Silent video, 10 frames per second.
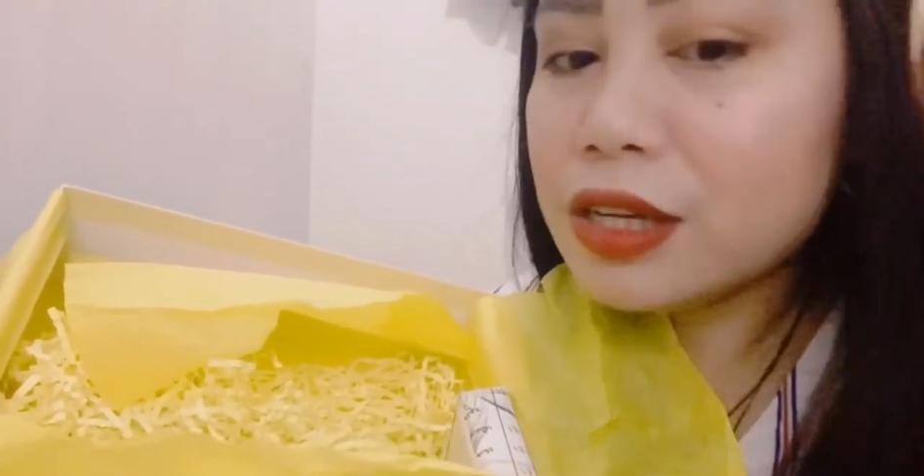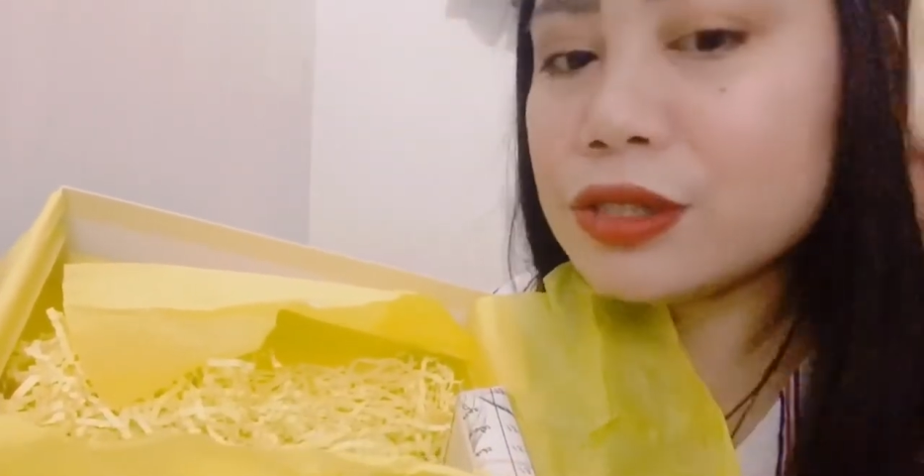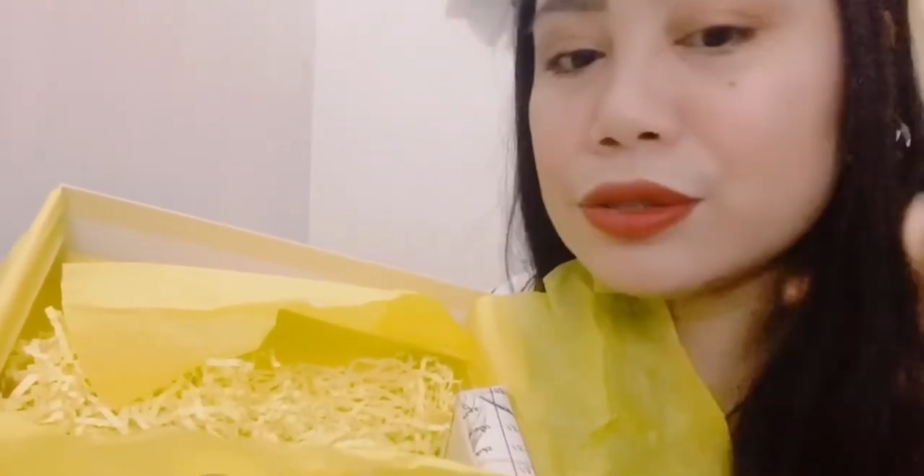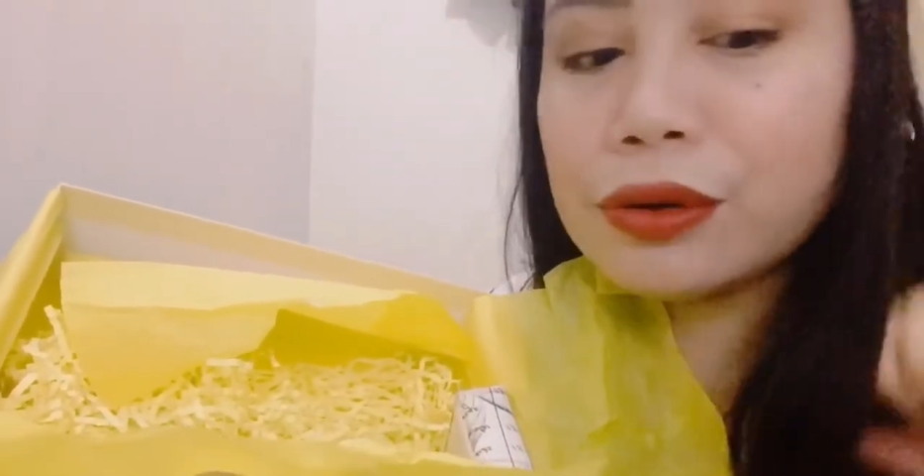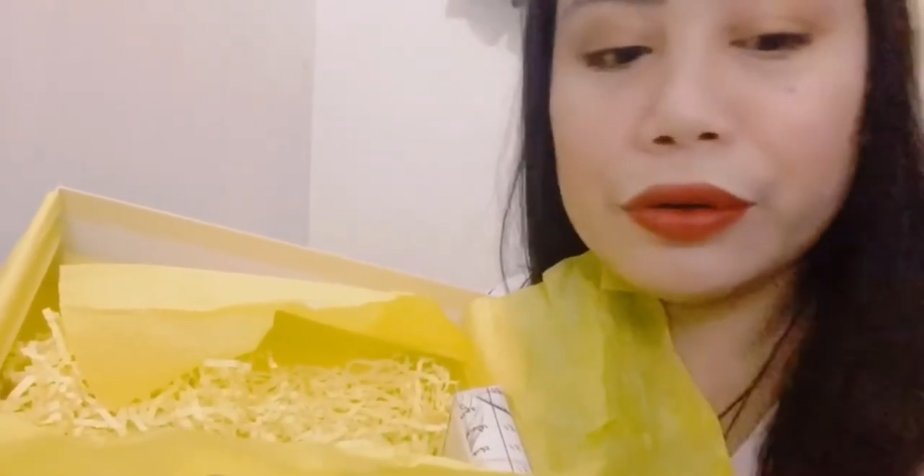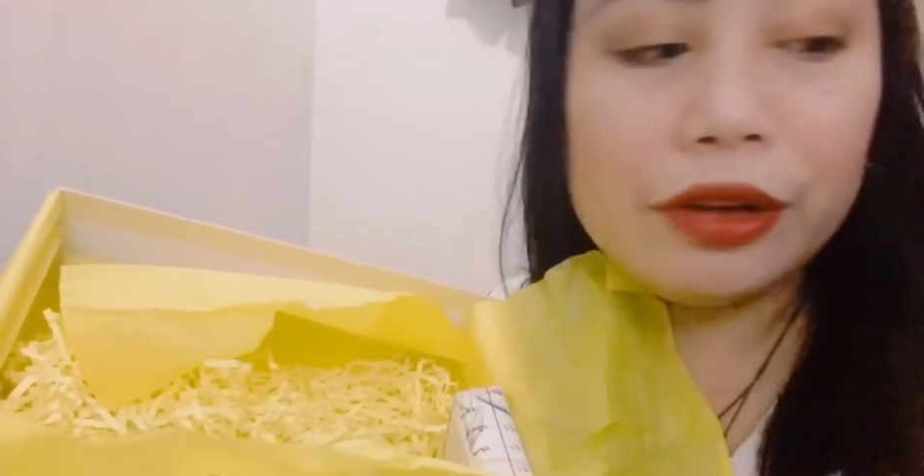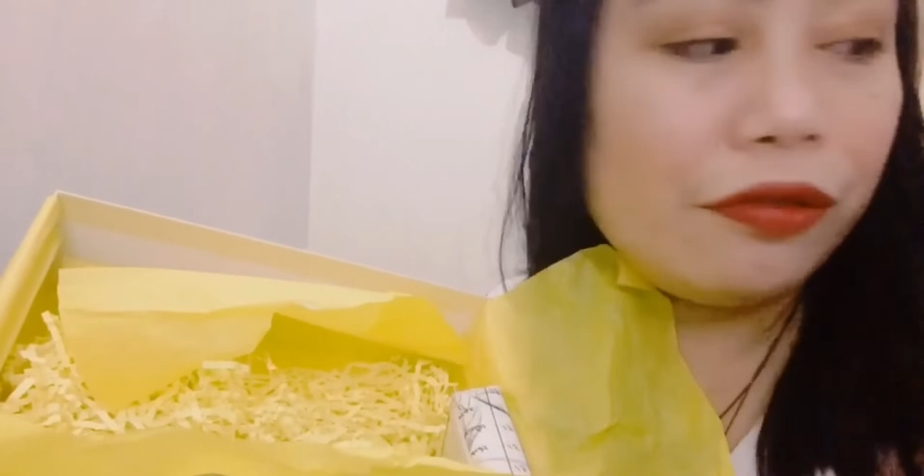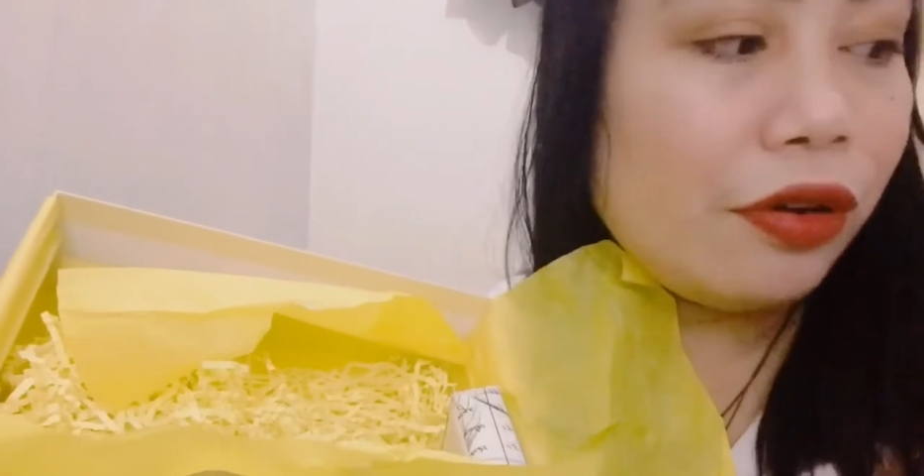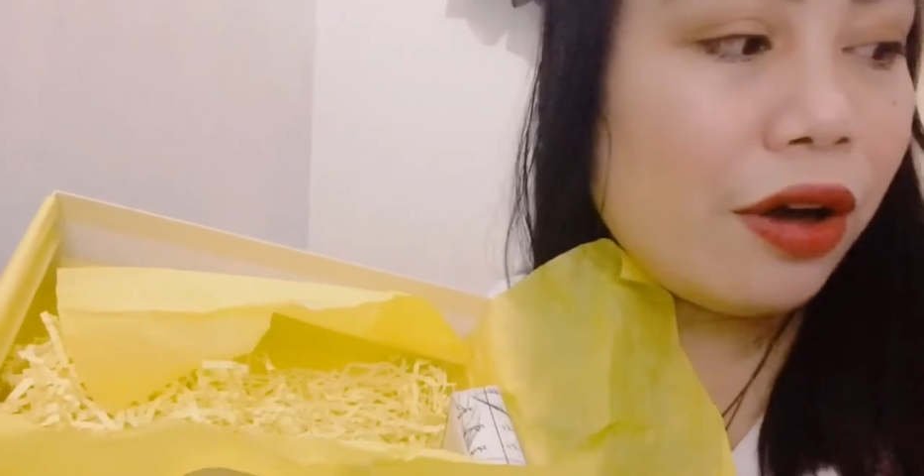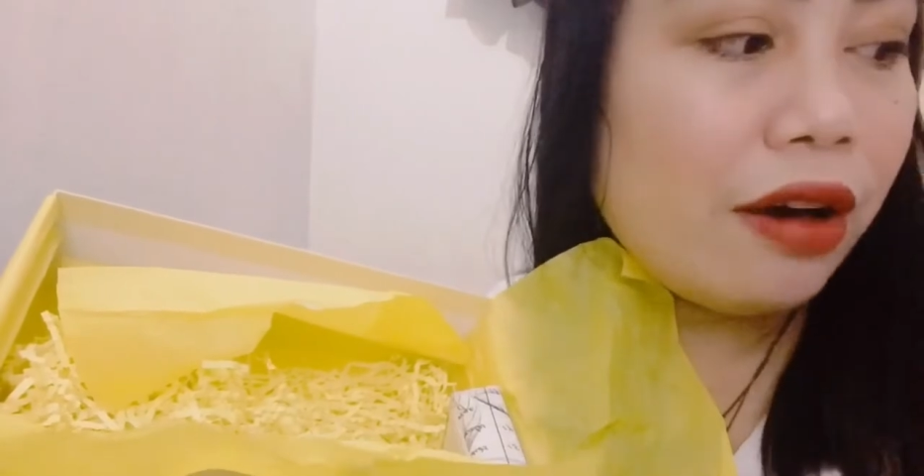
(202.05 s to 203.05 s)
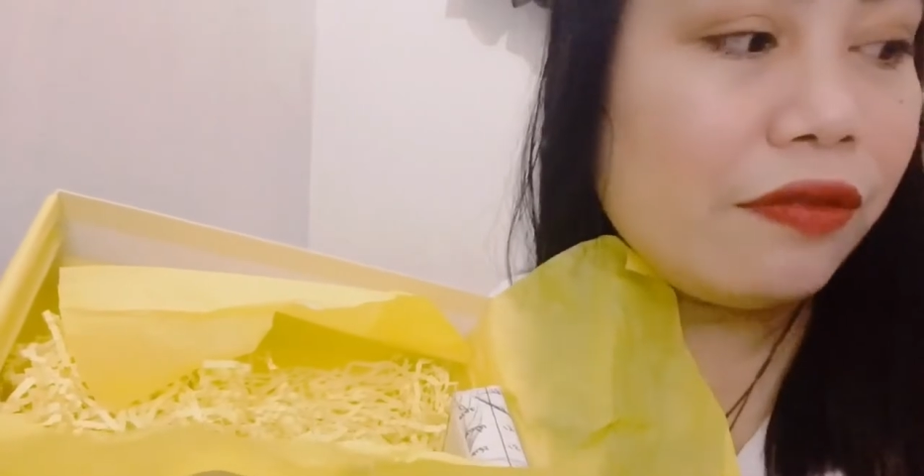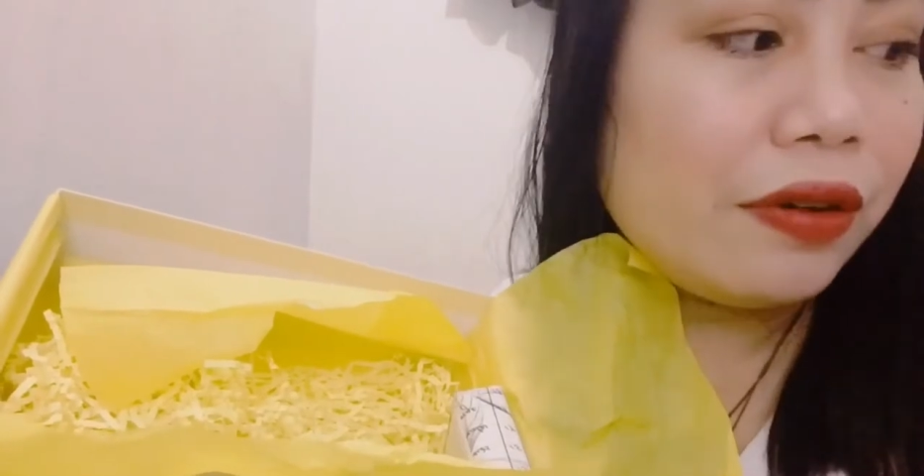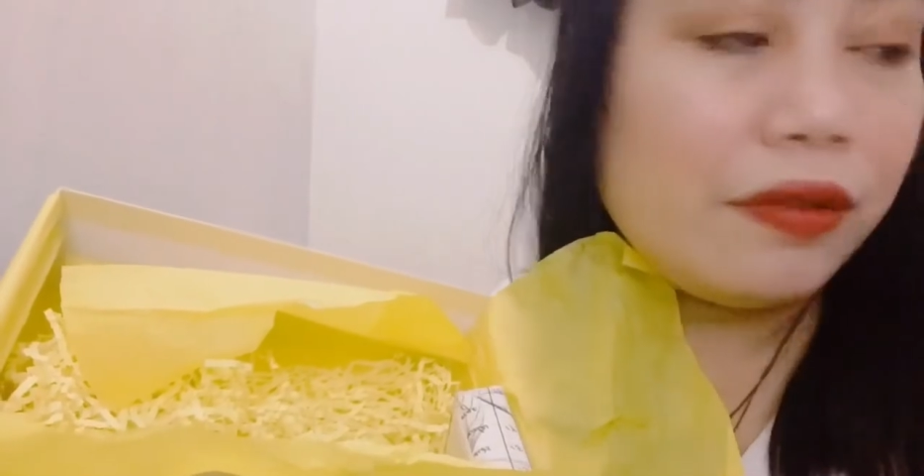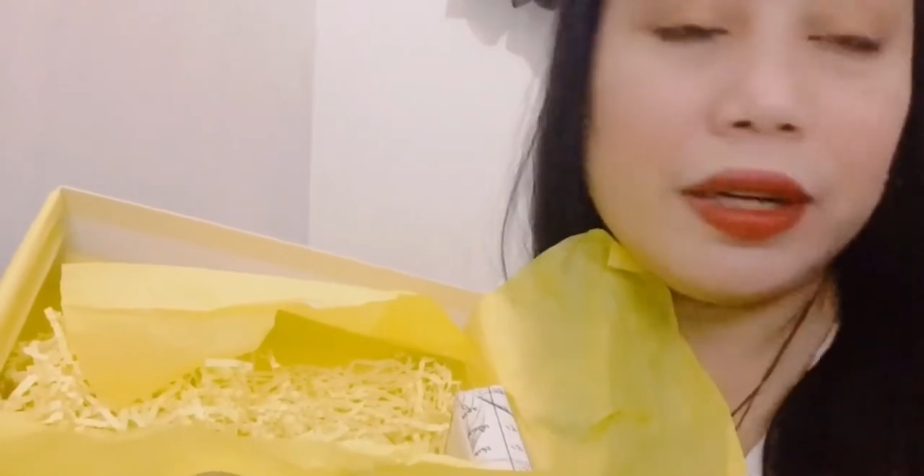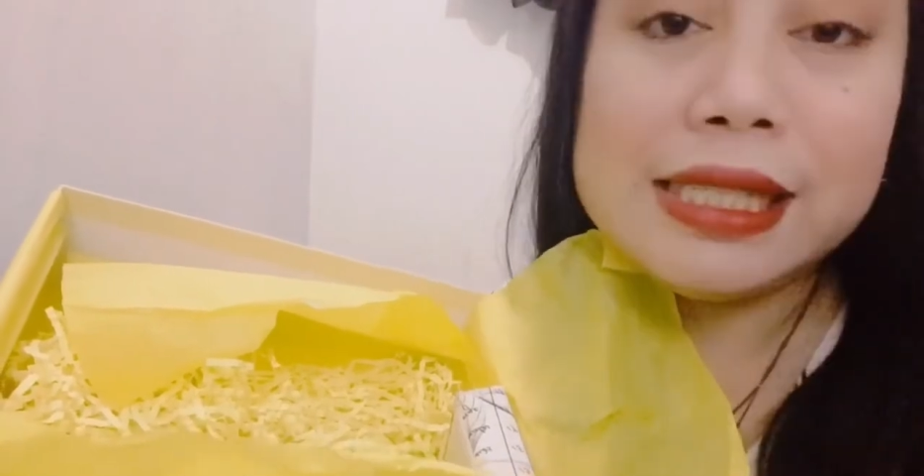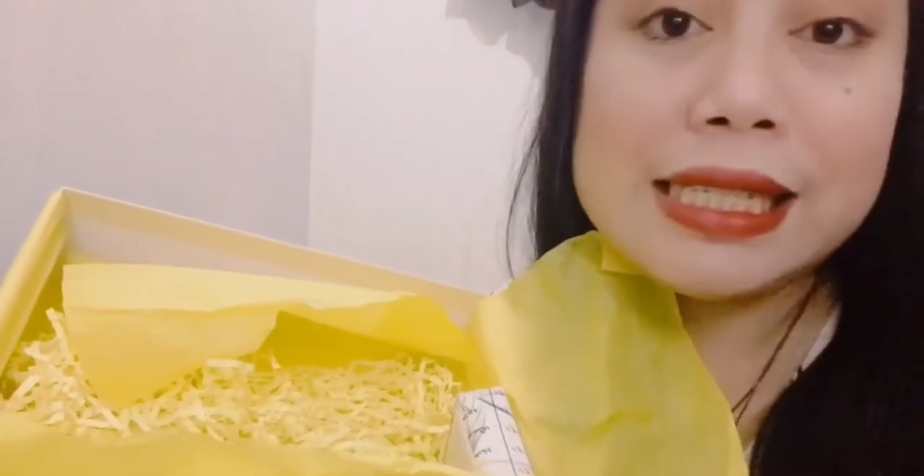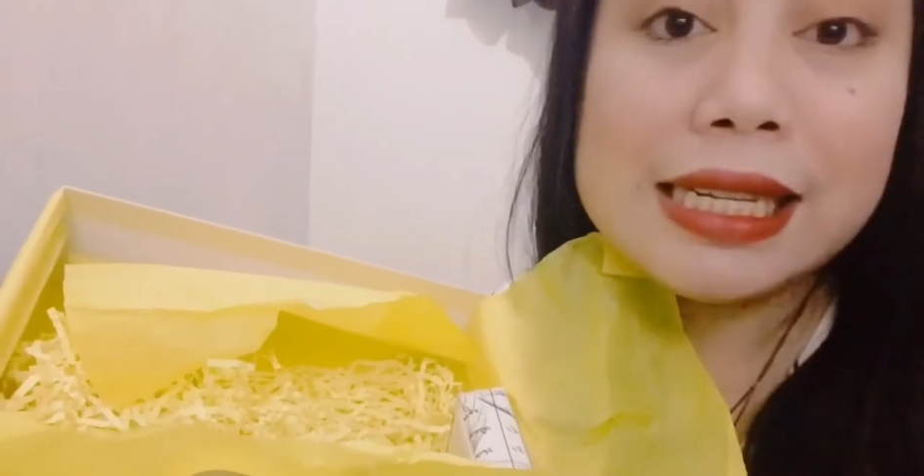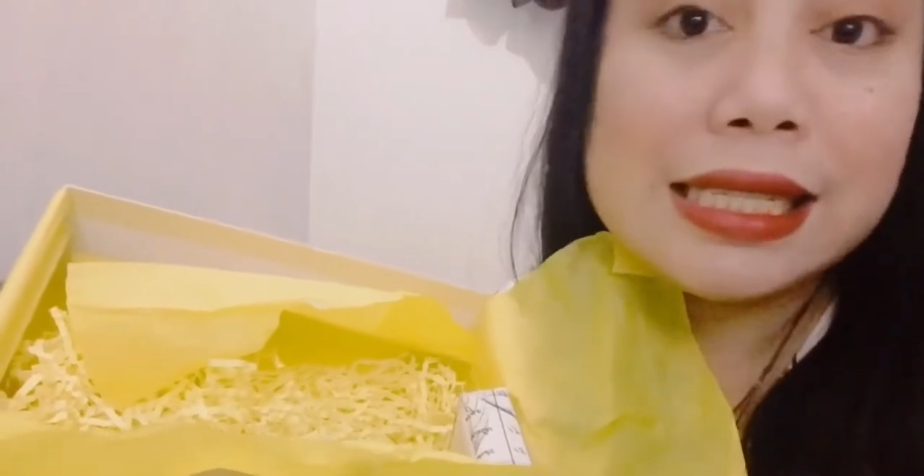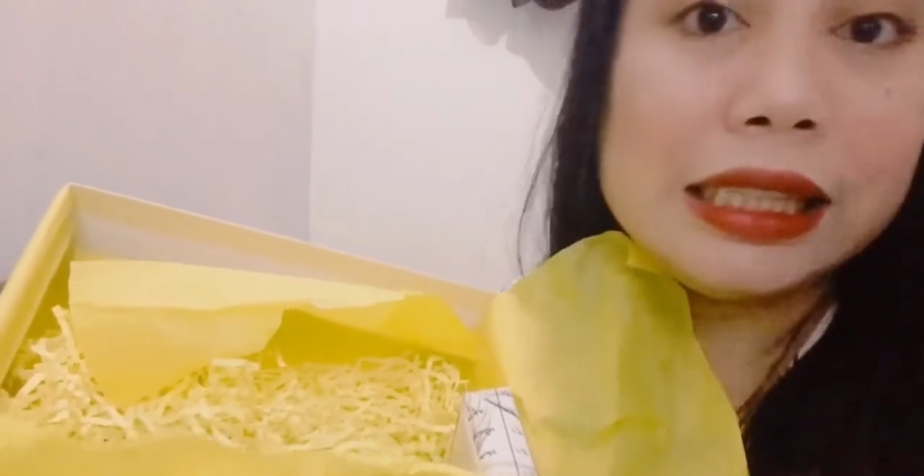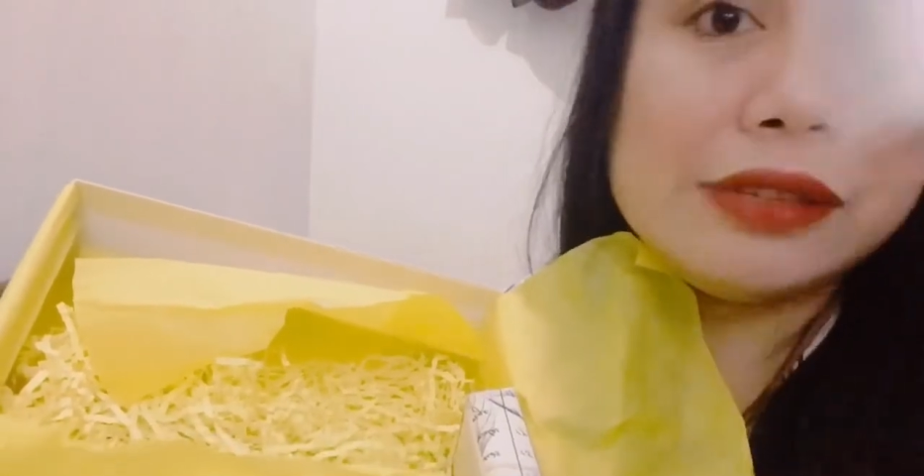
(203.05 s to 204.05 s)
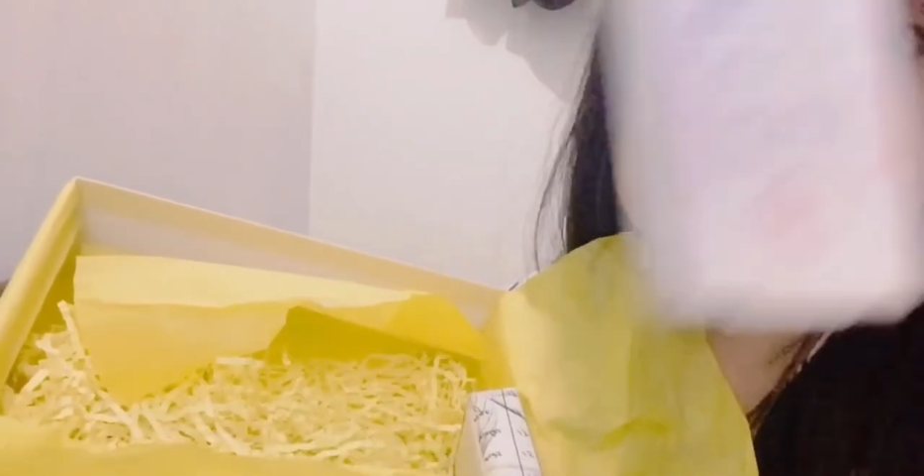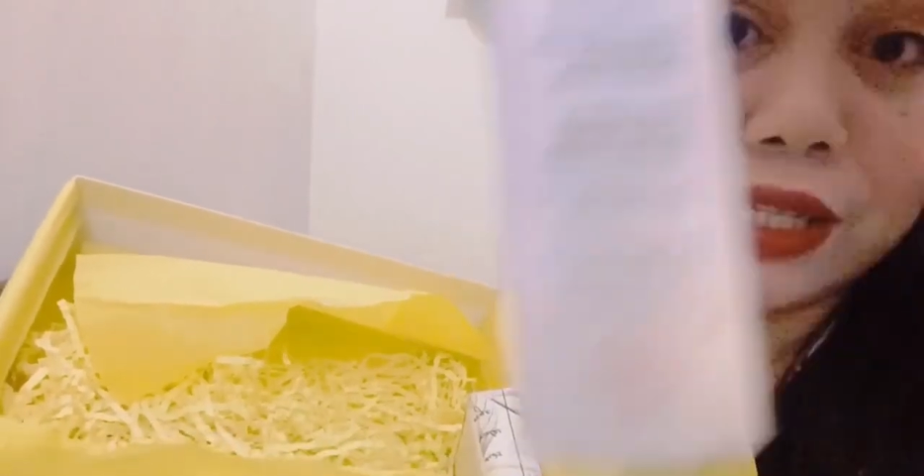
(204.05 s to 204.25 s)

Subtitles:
So if you have a very sensitive